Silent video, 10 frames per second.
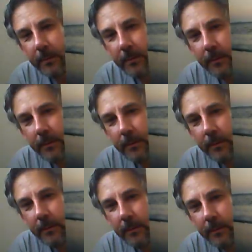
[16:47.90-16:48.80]

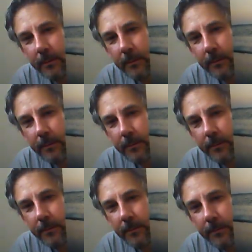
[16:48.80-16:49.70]
[no speech]